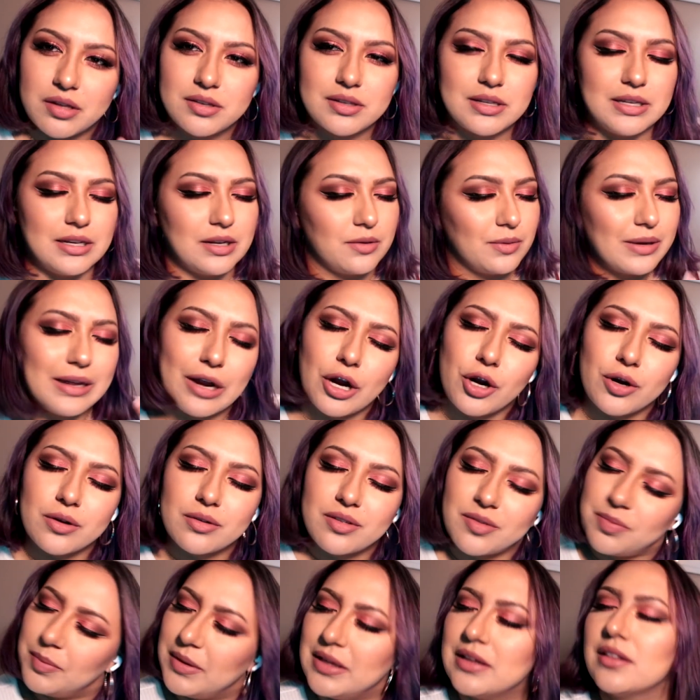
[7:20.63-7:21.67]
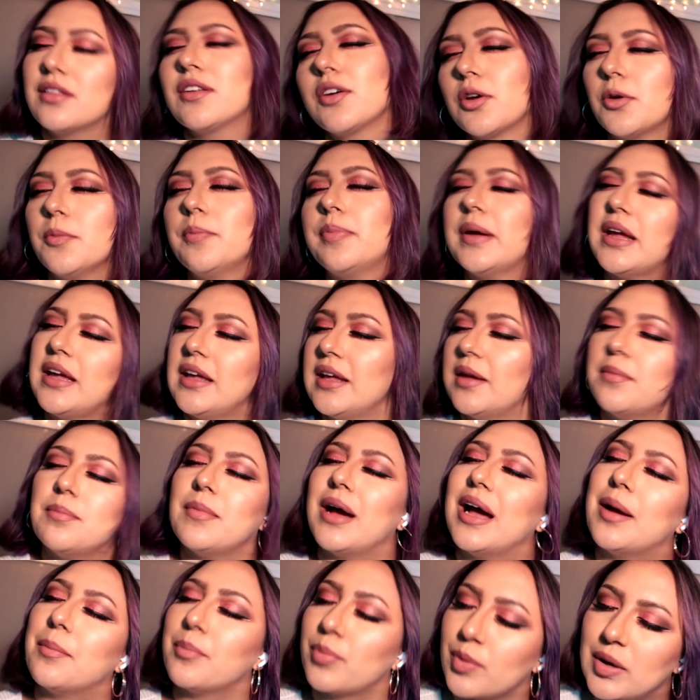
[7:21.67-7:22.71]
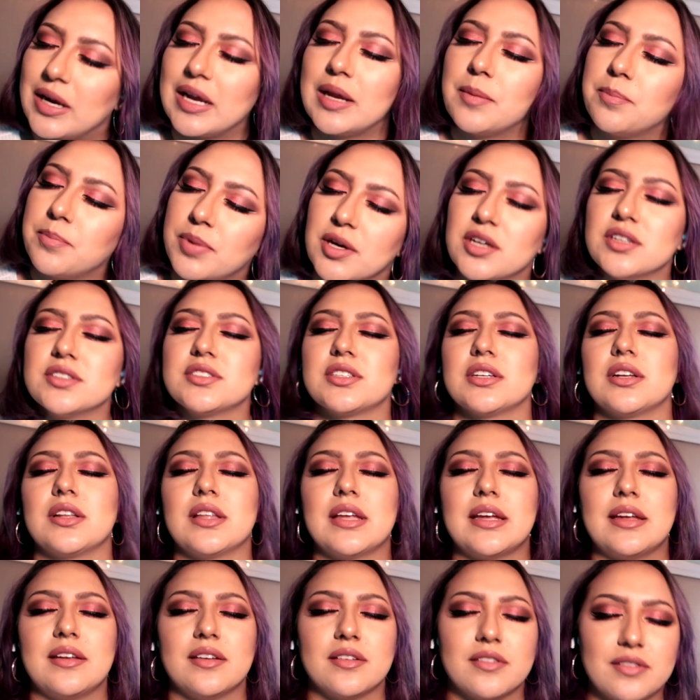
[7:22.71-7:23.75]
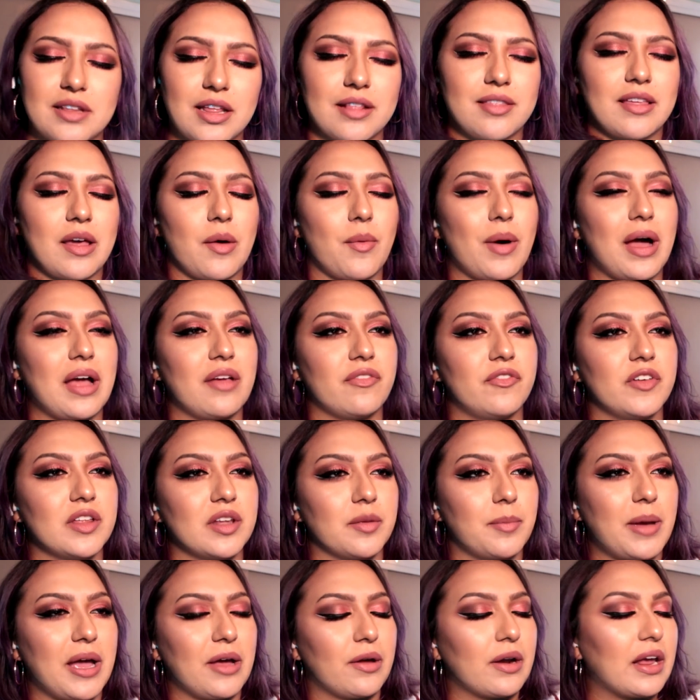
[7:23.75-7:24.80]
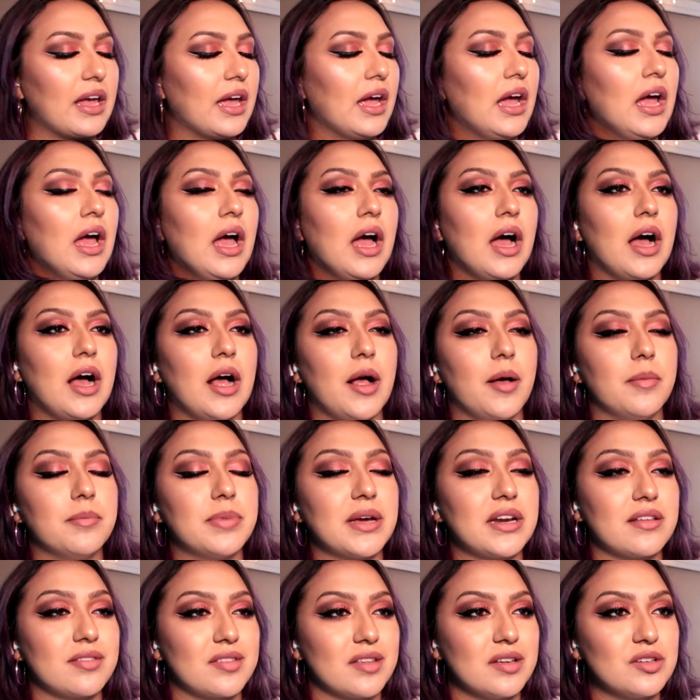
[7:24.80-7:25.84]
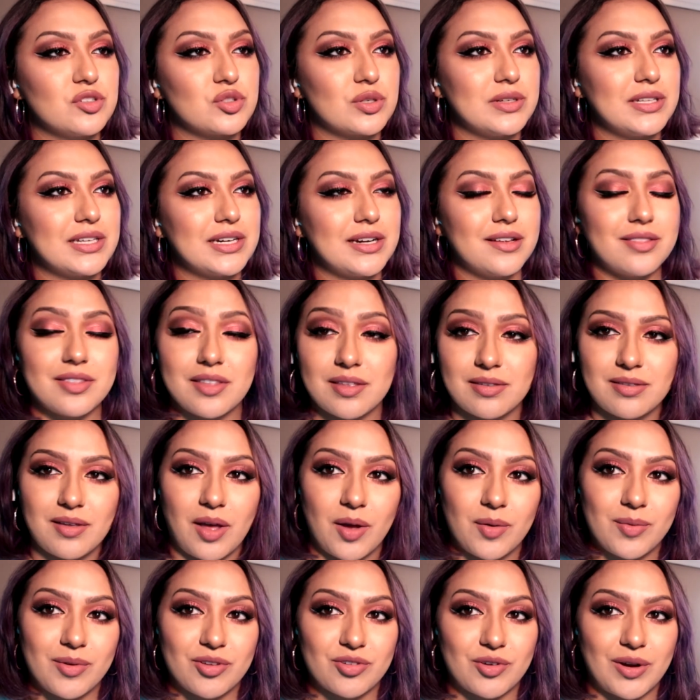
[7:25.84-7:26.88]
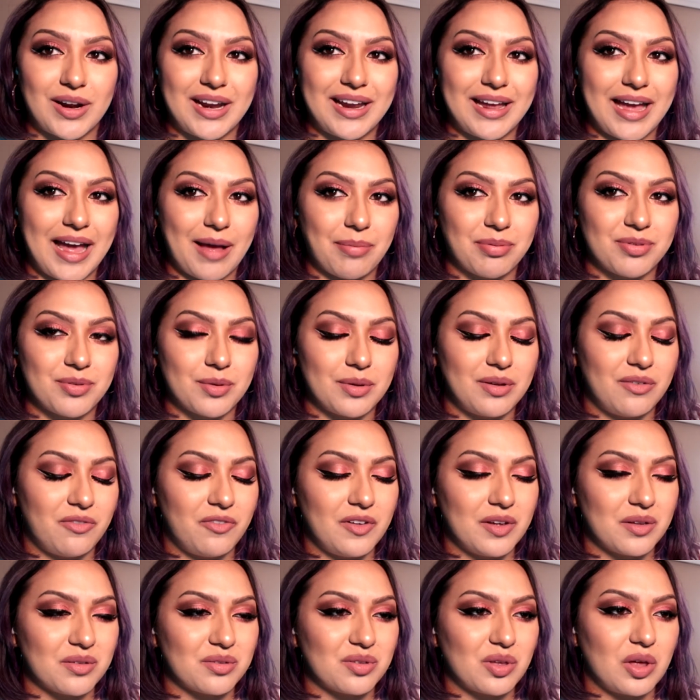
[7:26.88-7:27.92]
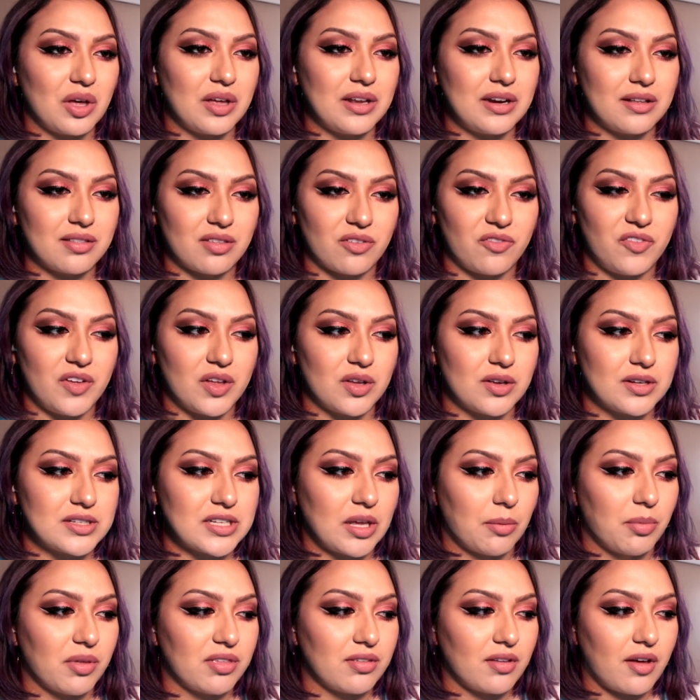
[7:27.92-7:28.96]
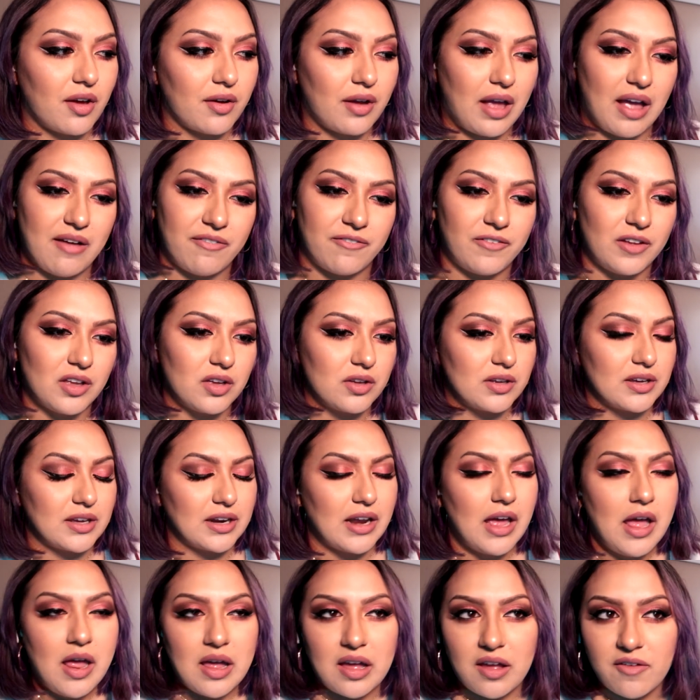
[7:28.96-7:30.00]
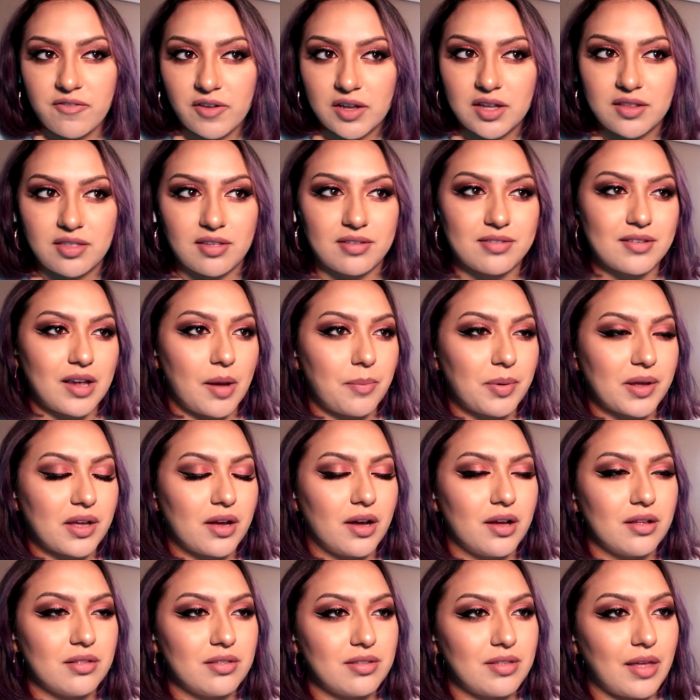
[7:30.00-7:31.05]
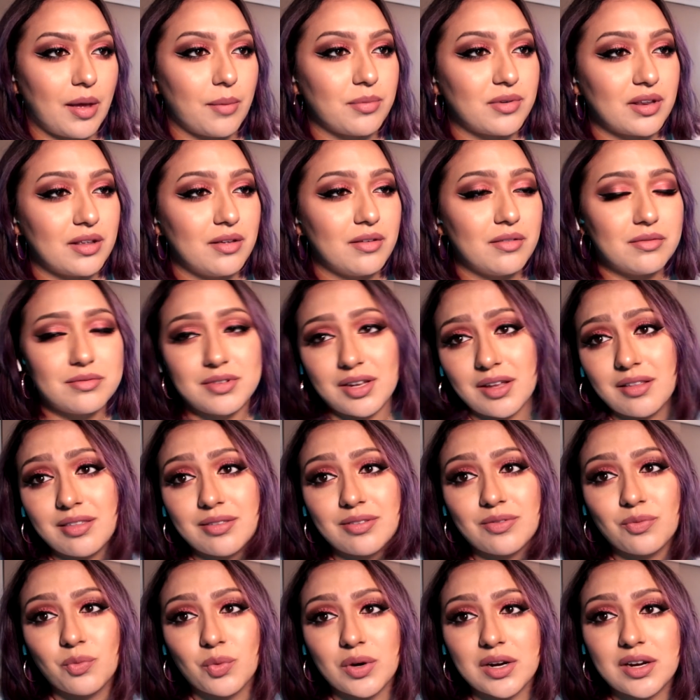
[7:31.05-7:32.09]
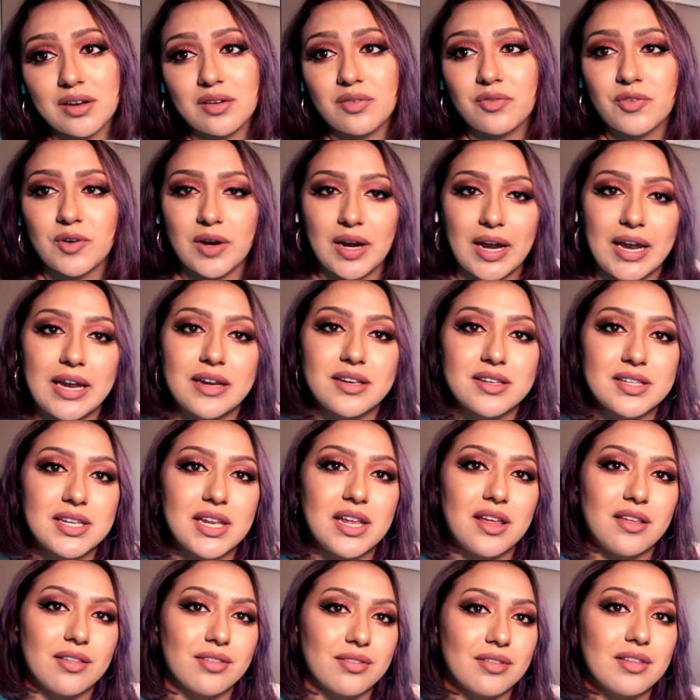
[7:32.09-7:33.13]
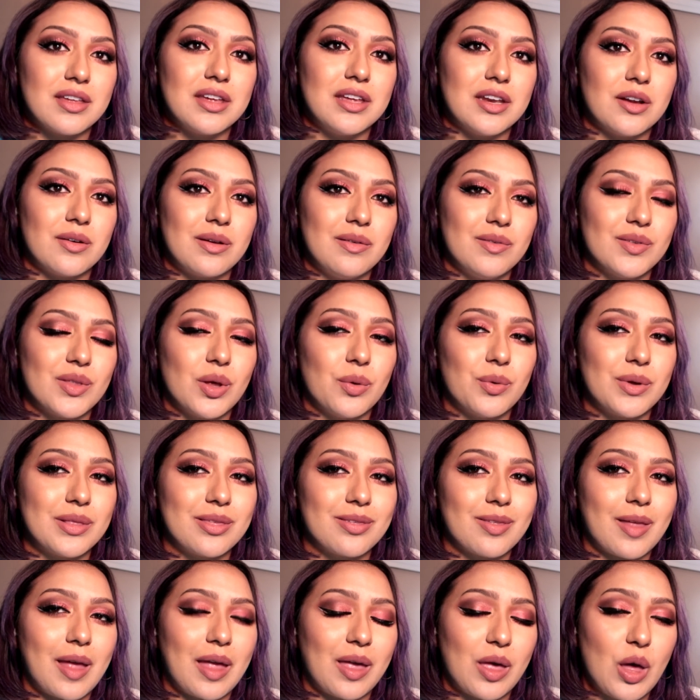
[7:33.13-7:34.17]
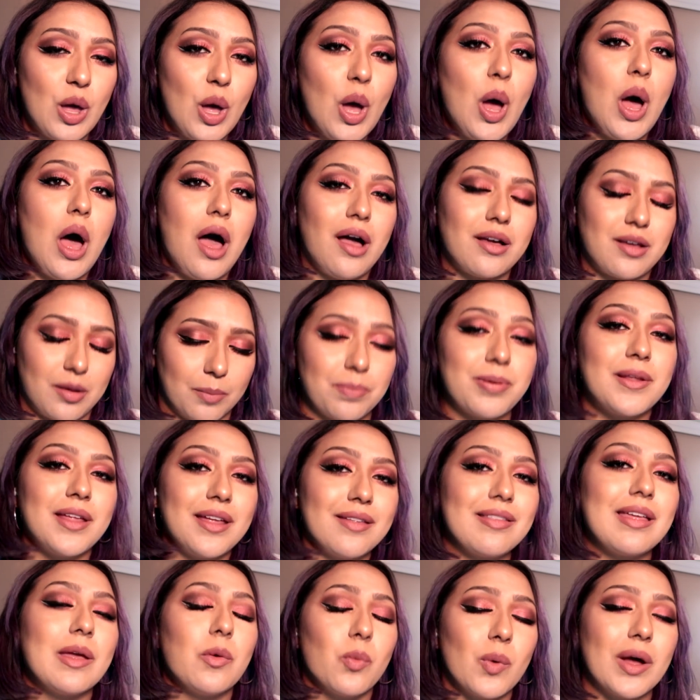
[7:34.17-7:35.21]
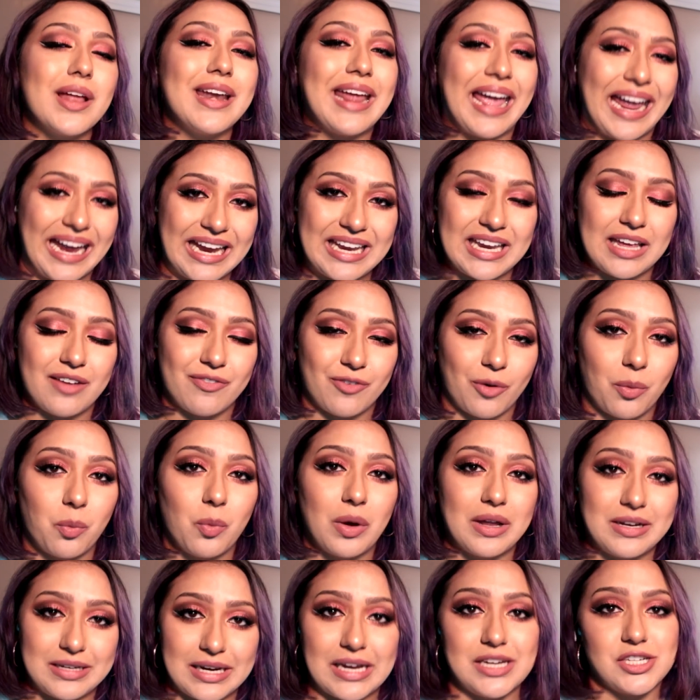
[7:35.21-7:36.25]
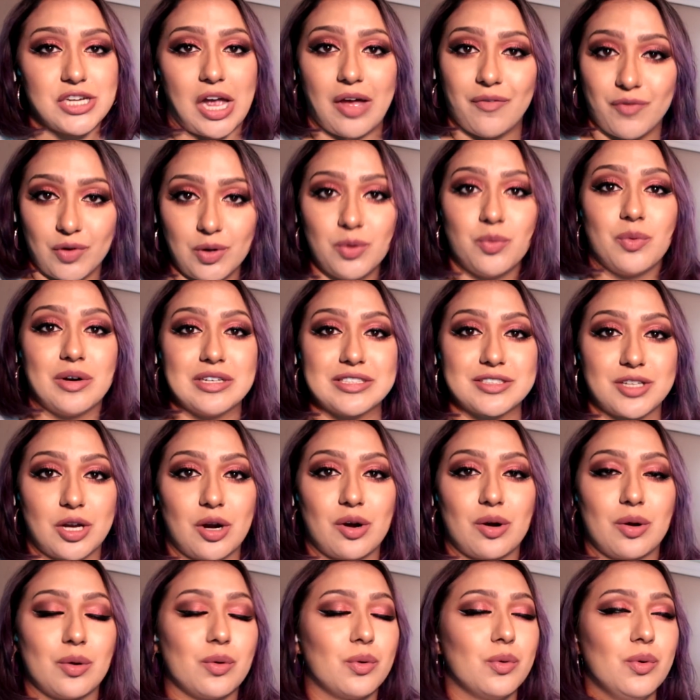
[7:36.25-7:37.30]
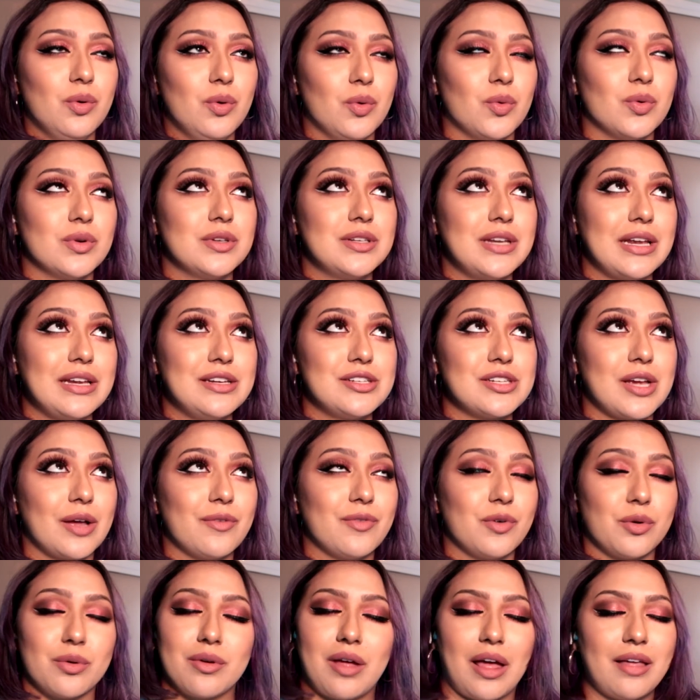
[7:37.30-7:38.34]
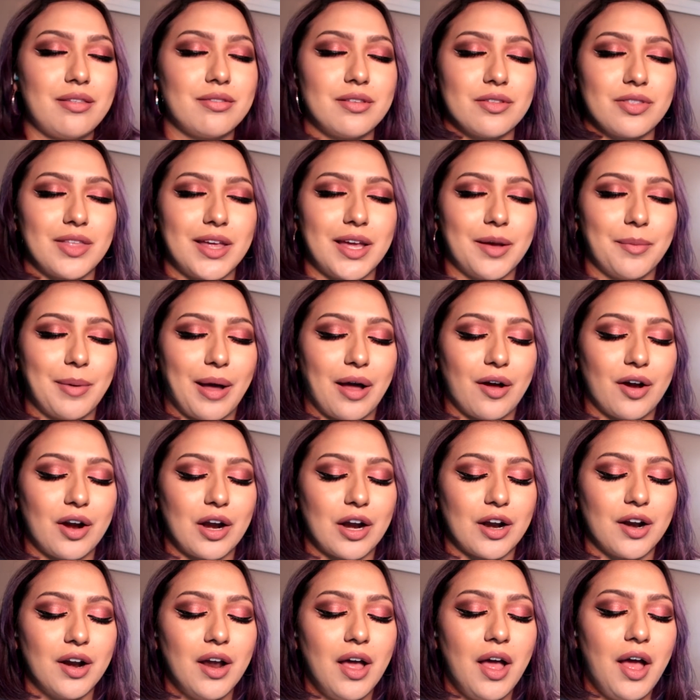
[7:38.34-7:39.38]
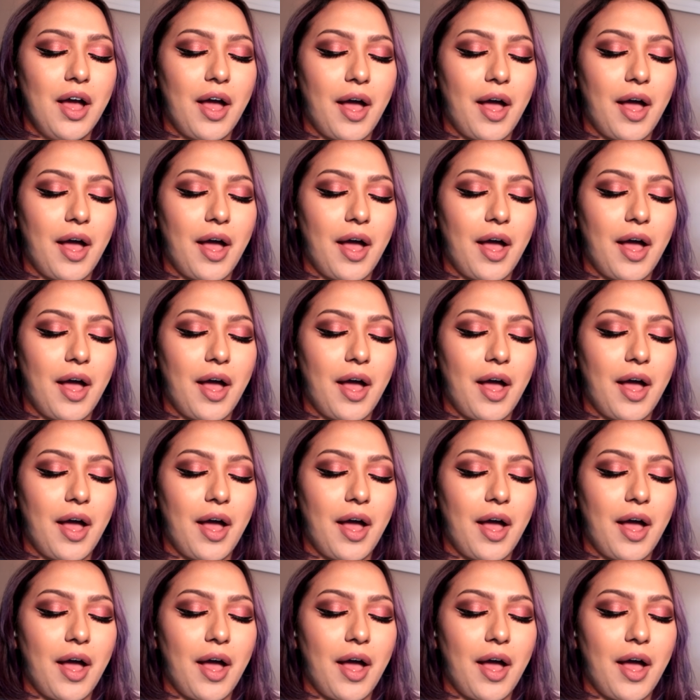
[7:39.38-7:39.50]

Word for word: you know, it irks me a little bit in my brain personally. That's how I feel about it. But I still enjoyed it. The song was great. Absolutely feels good. It's a feel-good type of song. I feel good. I feel like this type of concept does work for ATEEZ, you know, even though it's like a completely 180 from what Deja Vu was, girl. Ooh, Deja Vu. I still think about her.